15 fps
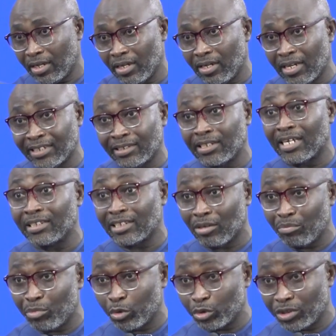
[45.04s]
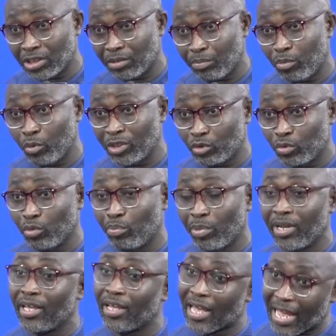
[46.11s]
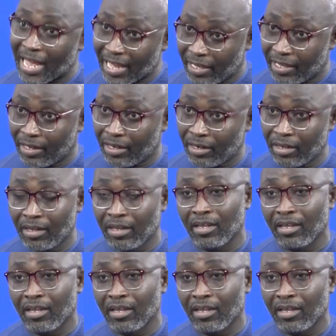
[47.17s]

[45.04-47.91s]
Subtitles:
national championship, which we'll play, are in.